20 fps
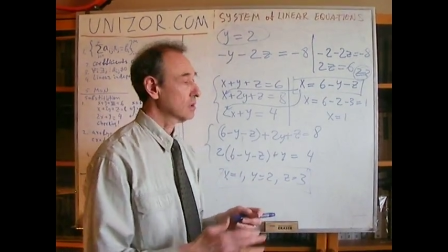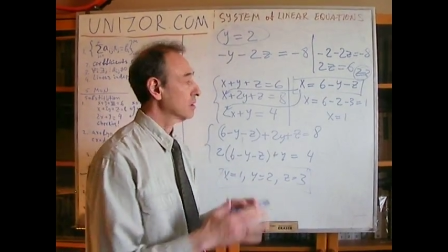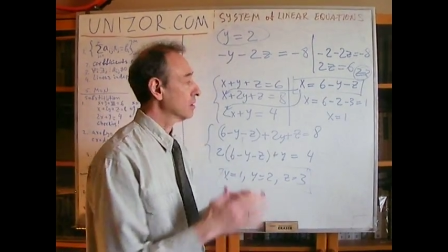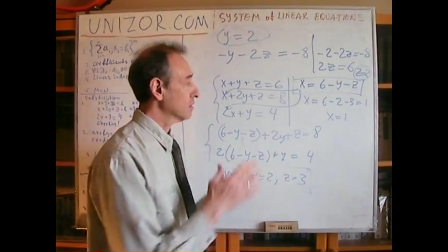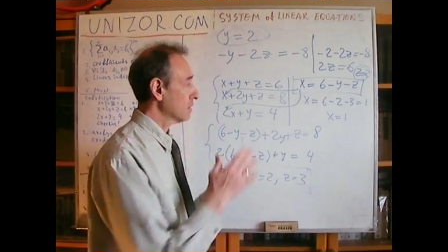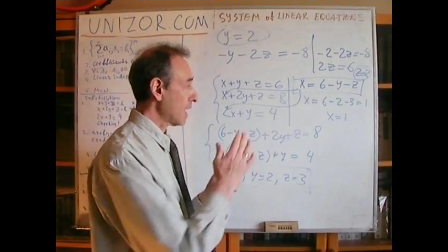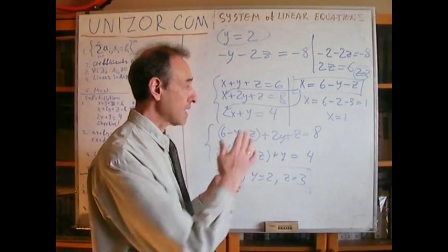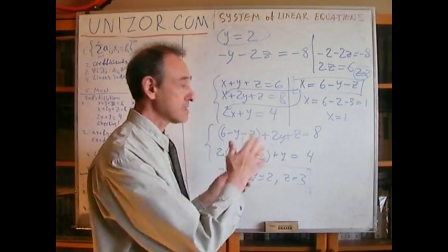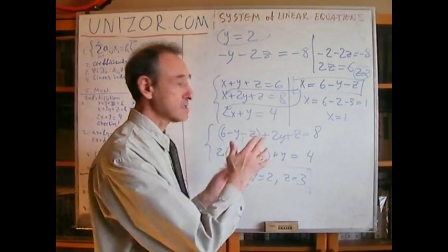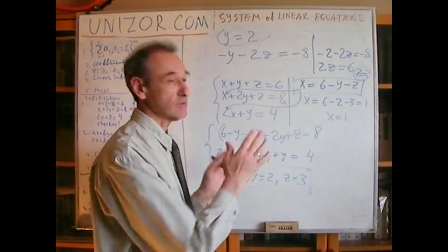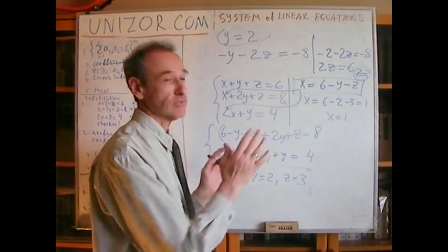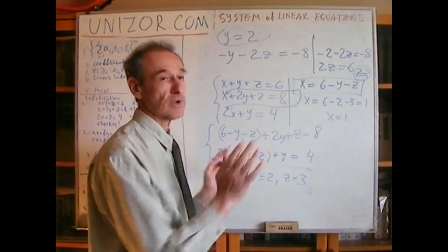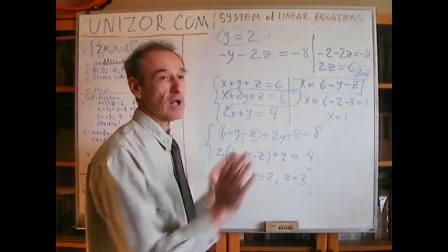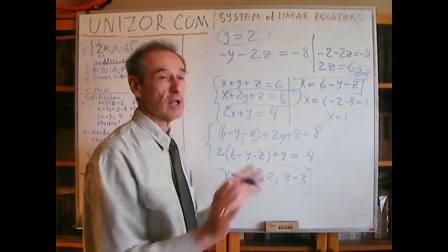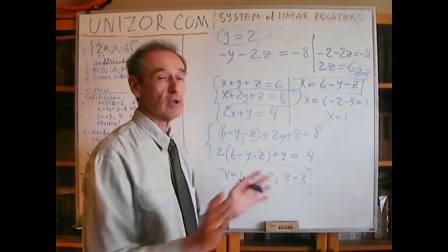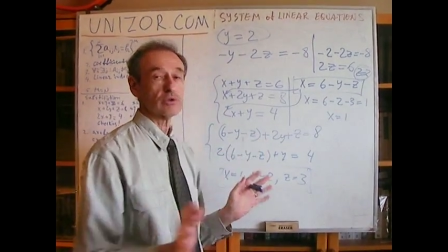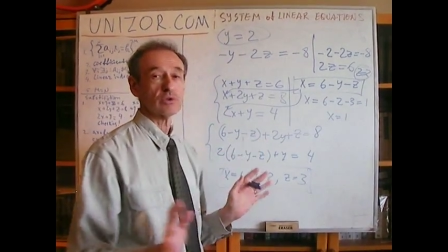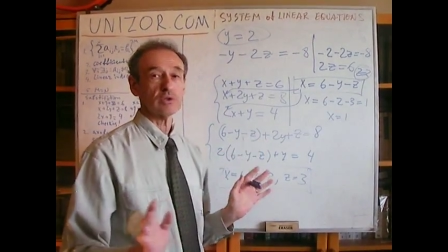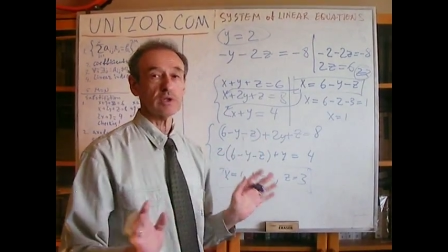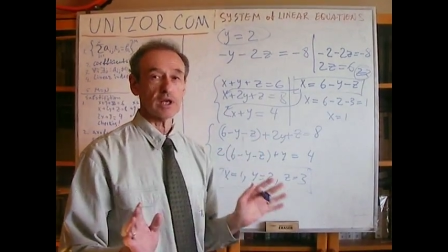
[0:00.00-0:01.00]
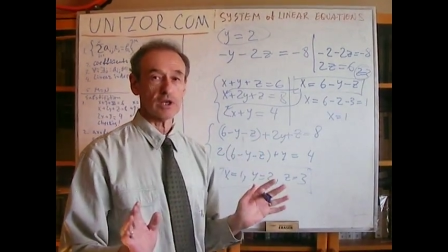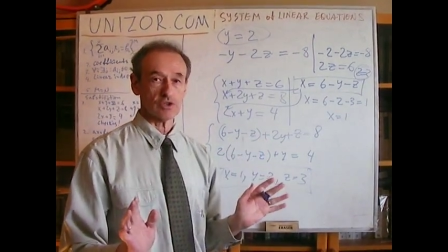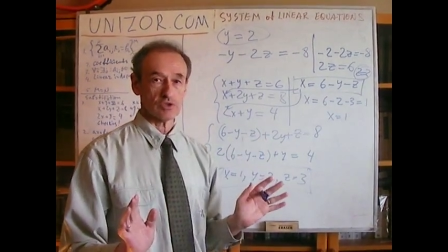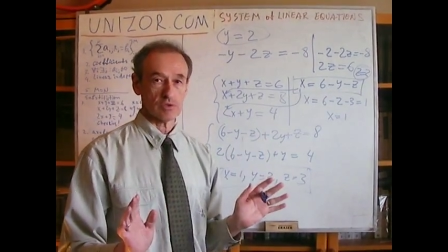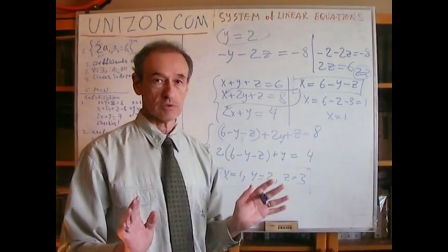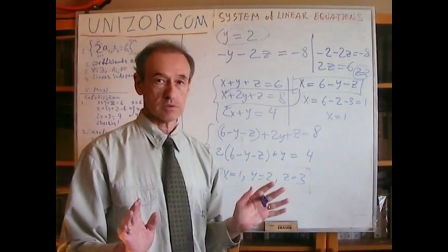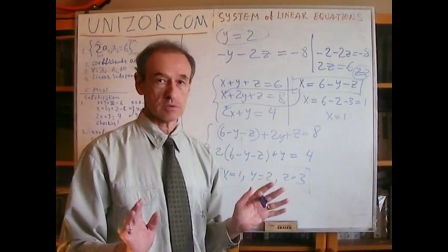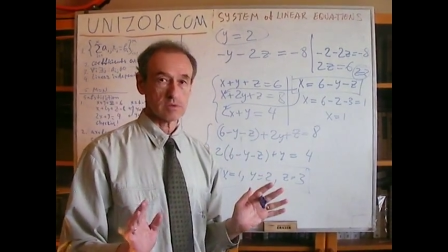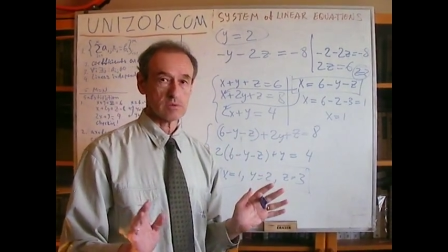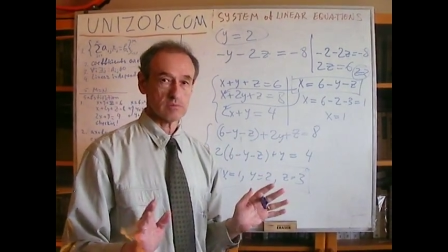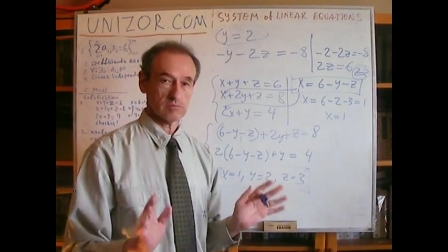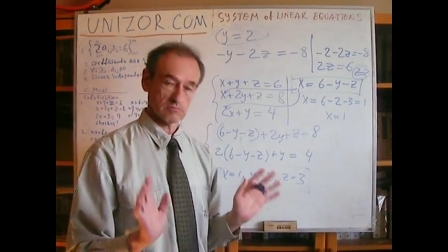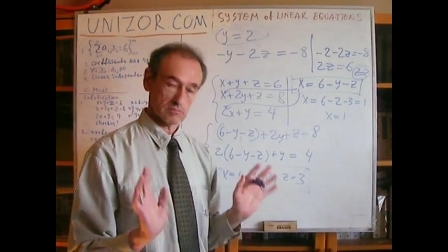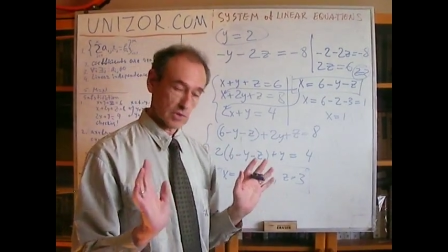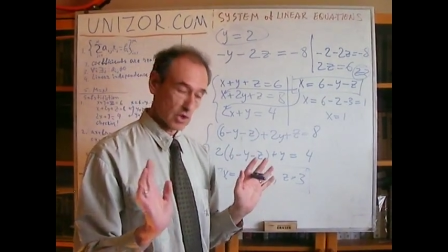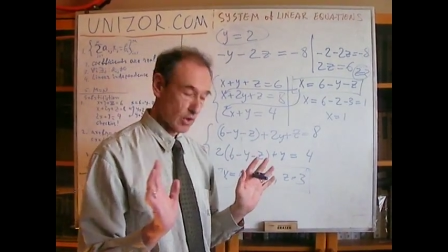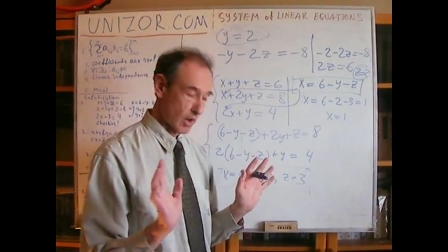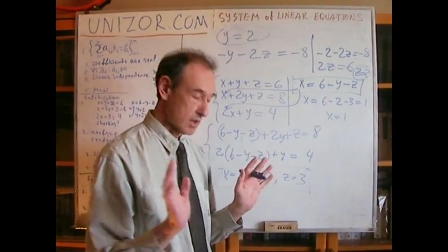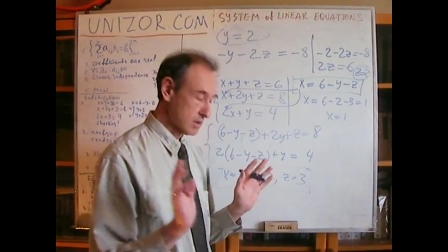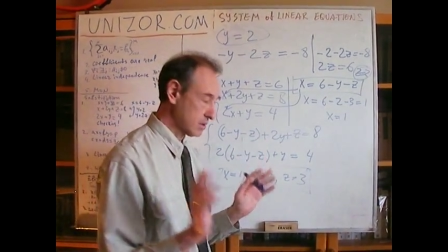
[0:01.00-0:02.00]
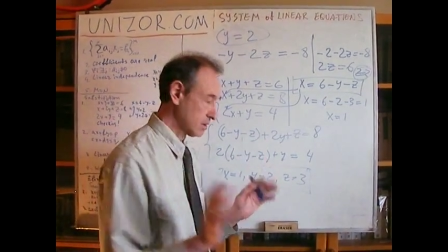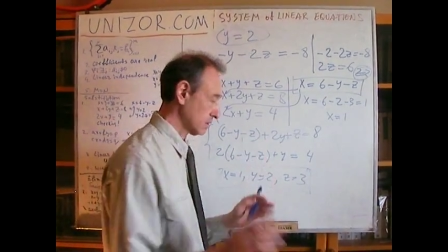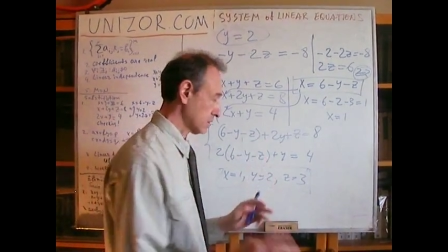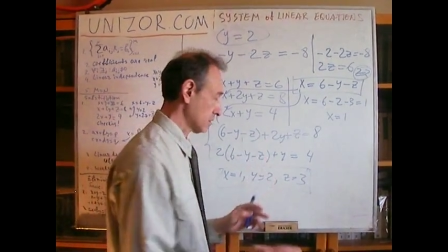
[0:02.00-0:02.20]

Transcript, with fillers: lots of calculations. Granted.